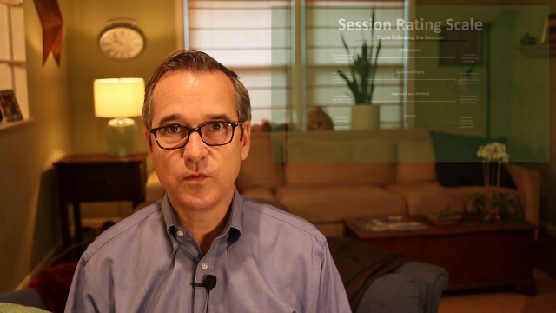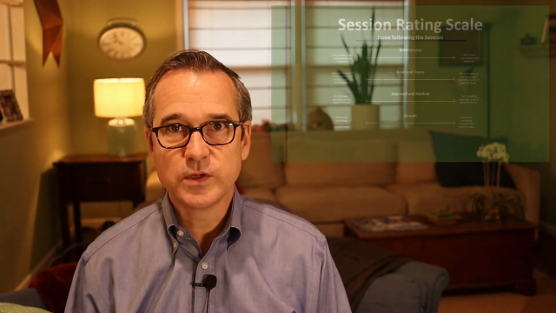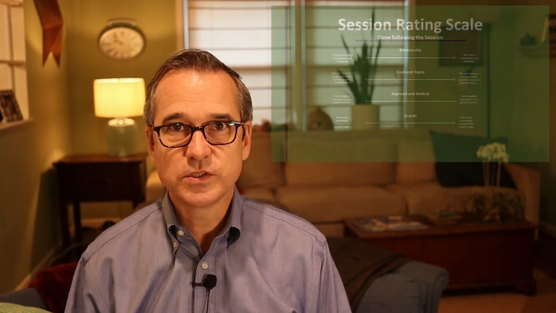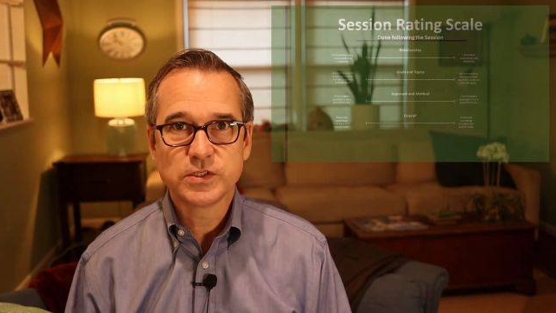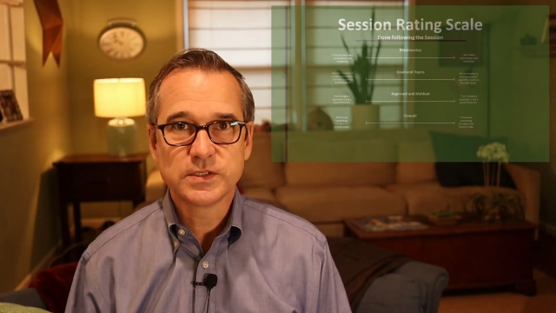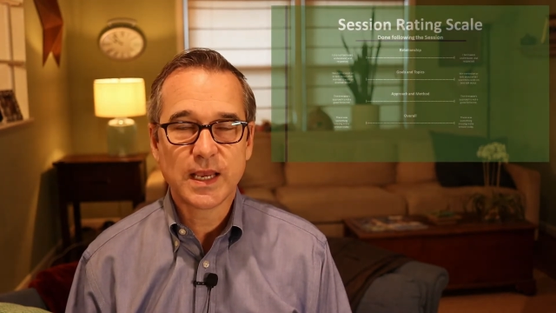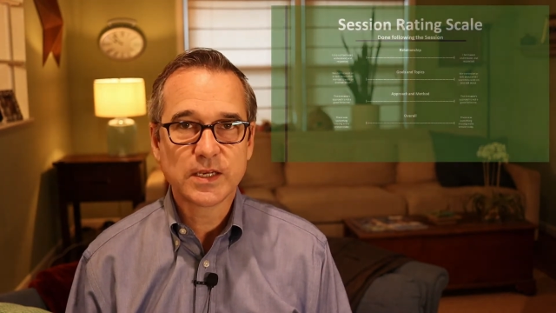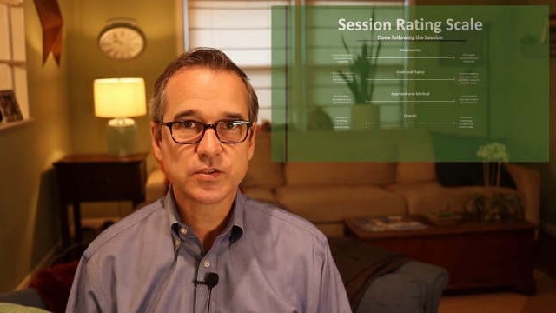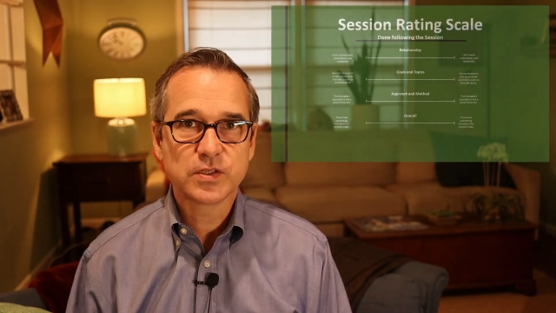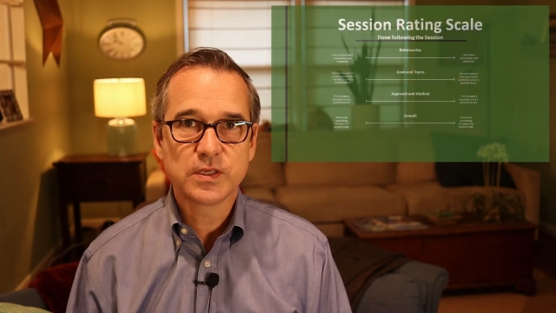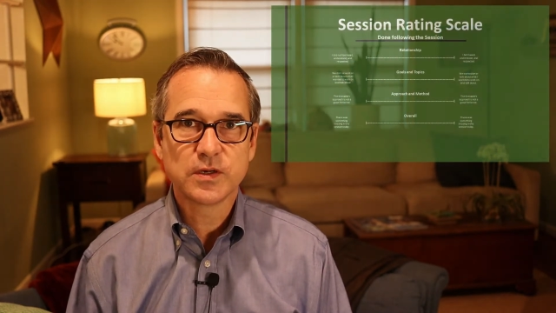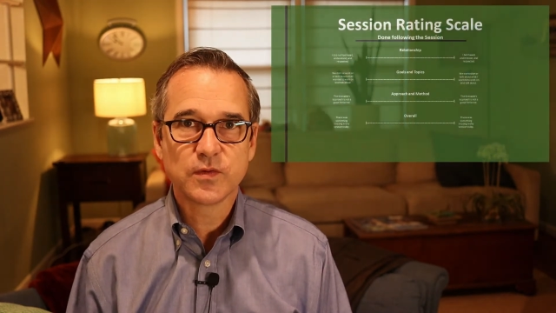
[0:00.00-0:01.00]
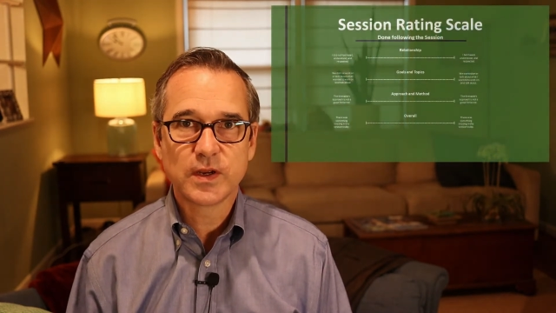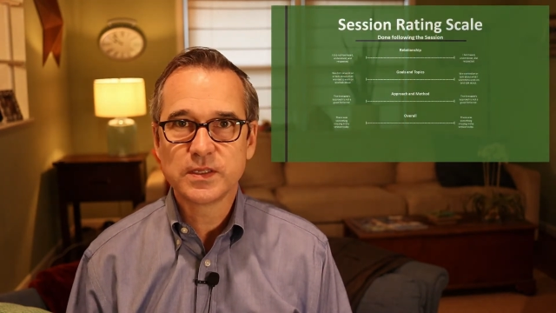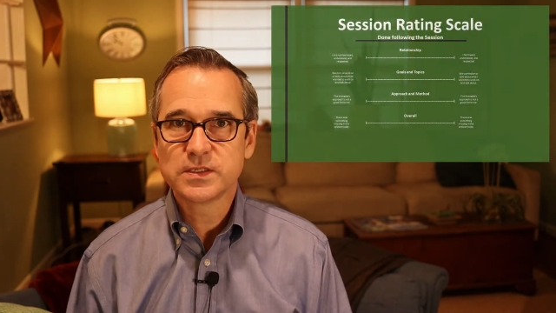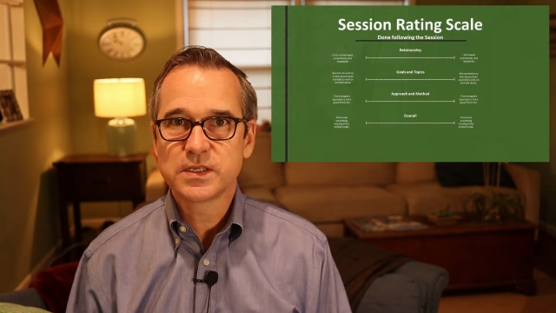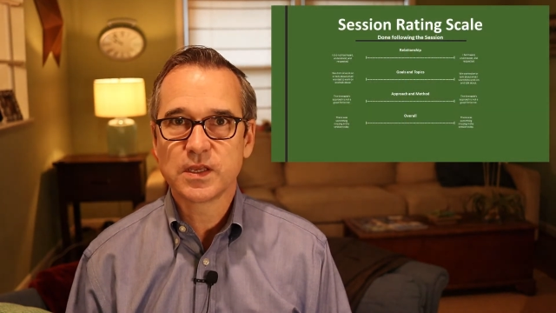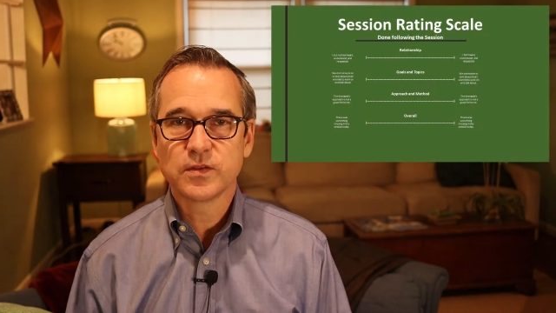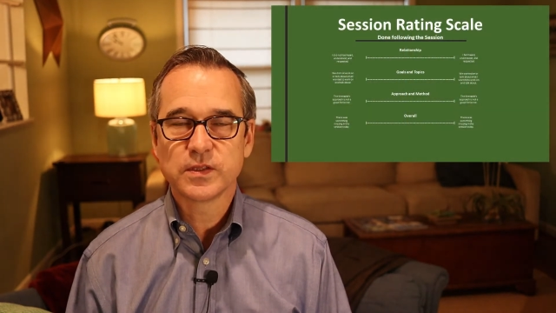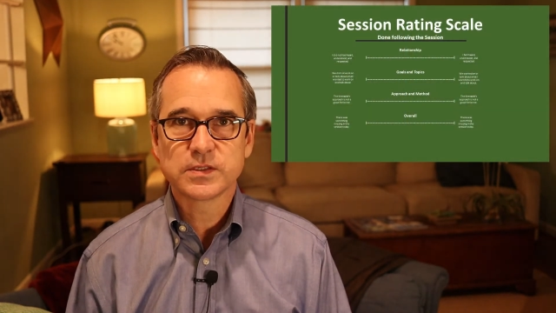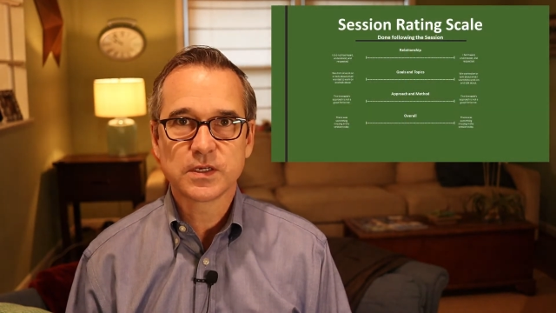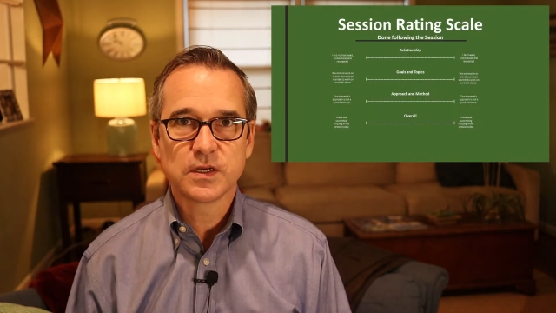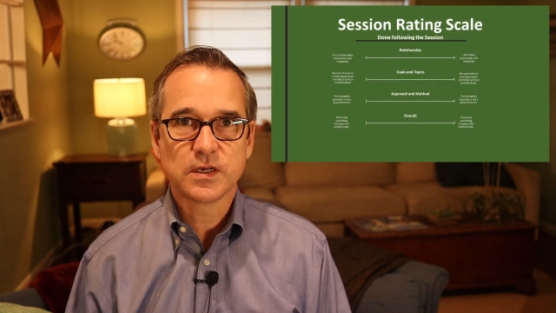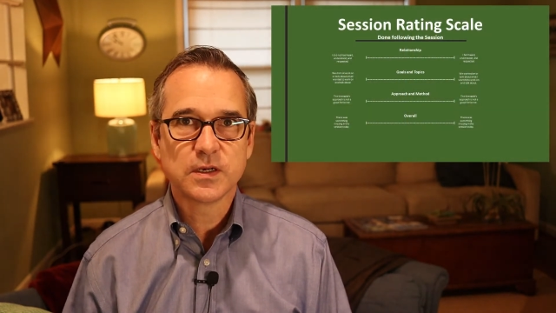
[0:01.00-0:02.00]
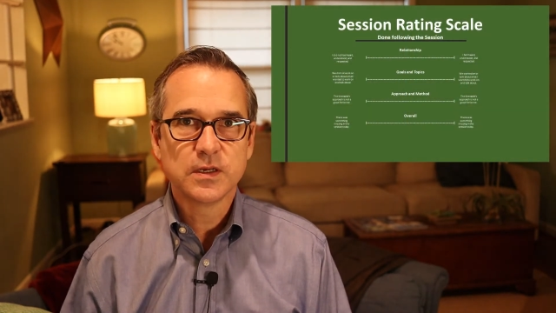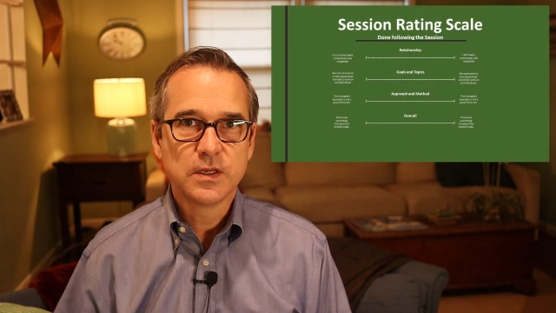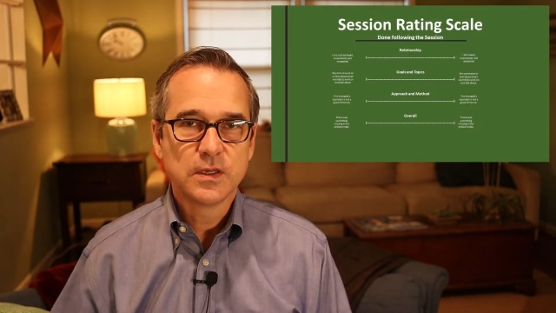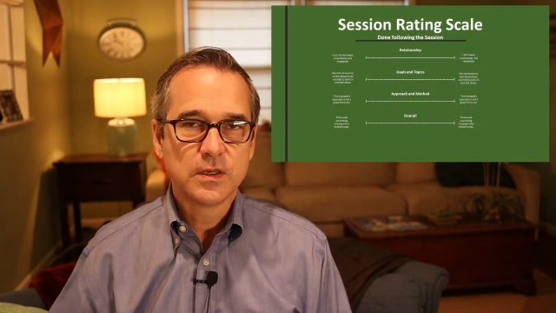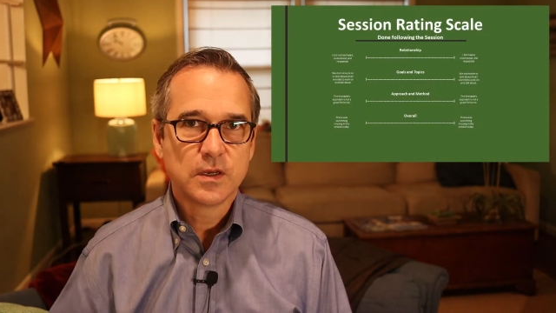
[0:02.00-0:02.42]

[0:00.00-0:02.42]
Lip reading: which is actually a rating scale that's going to